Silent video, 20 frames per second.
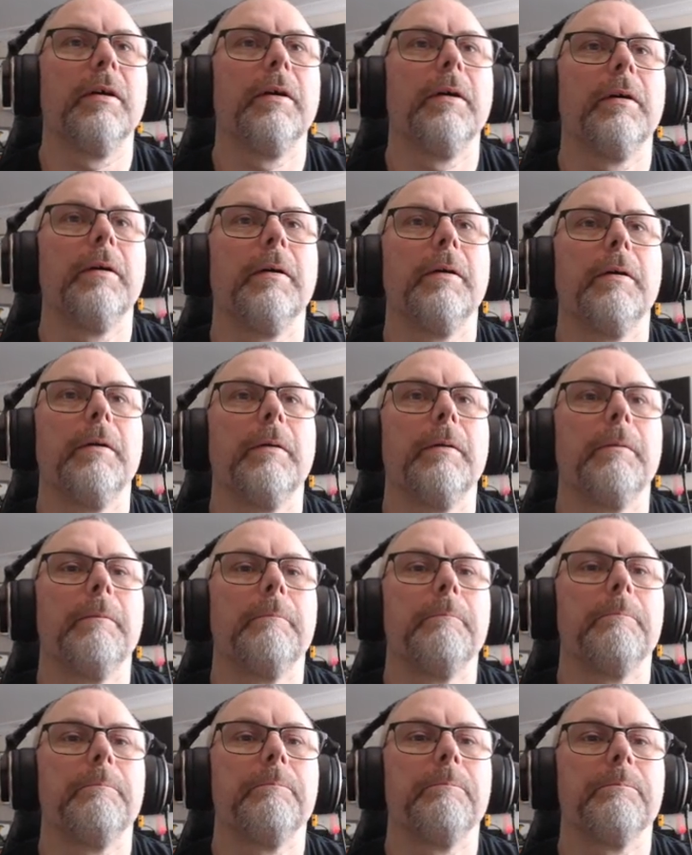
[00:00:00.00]

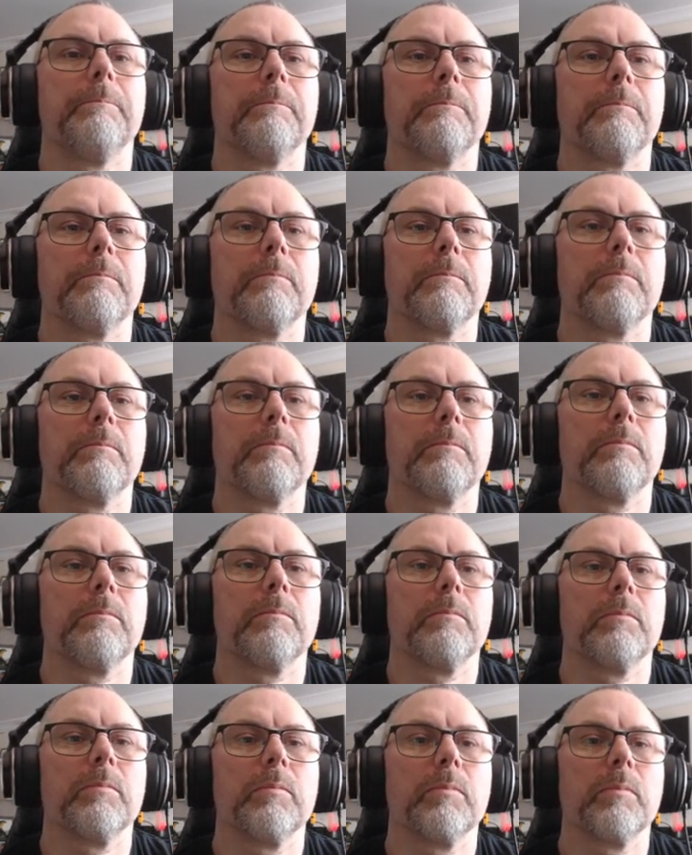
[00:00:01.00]

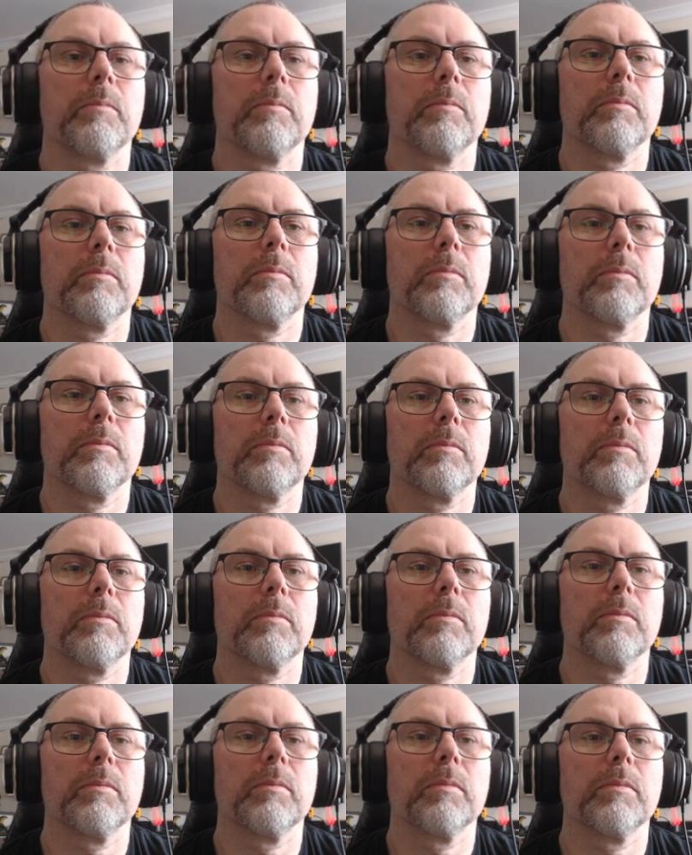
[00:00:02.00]

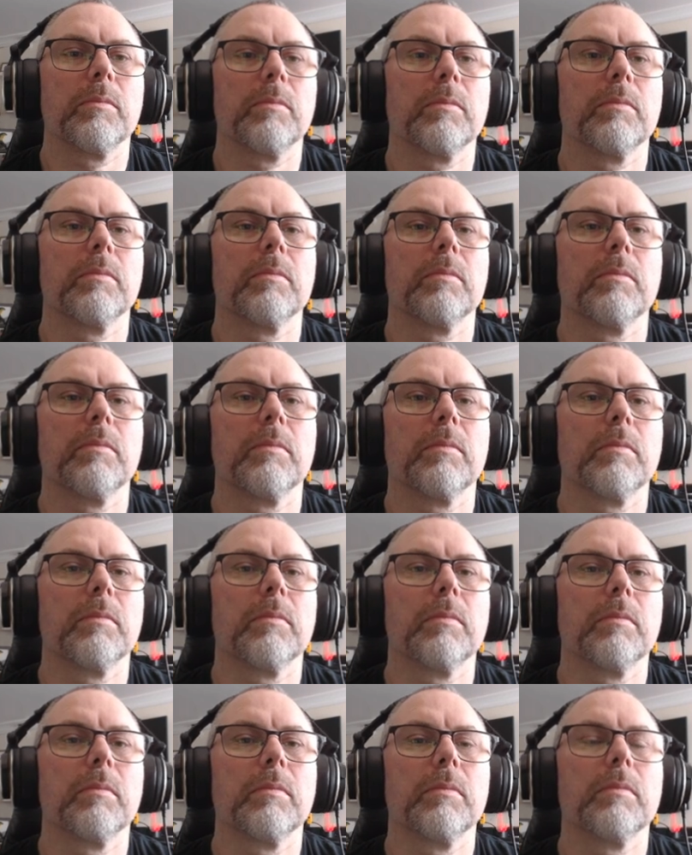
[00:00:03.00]

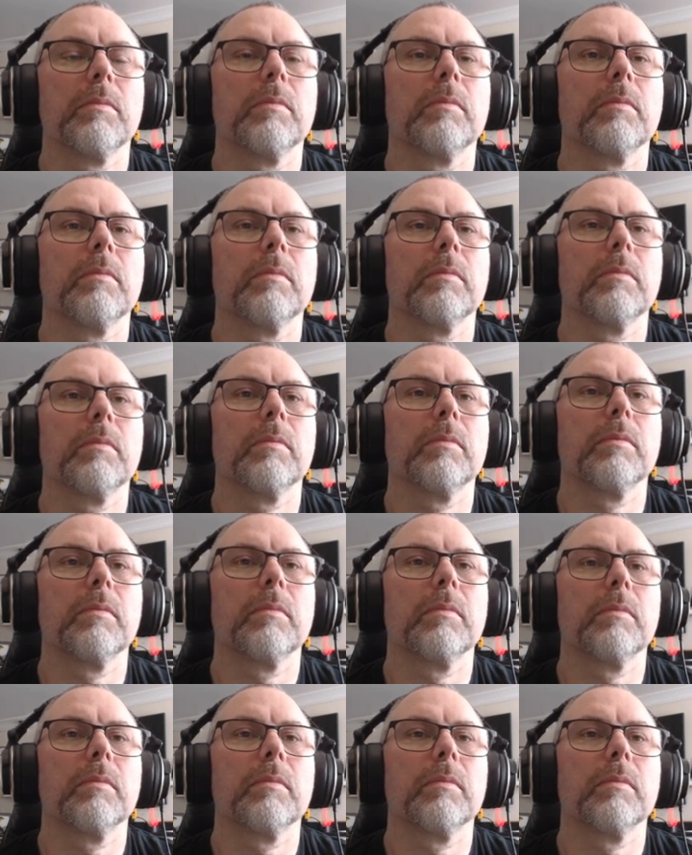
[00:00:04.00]
No one is speaking in this clip.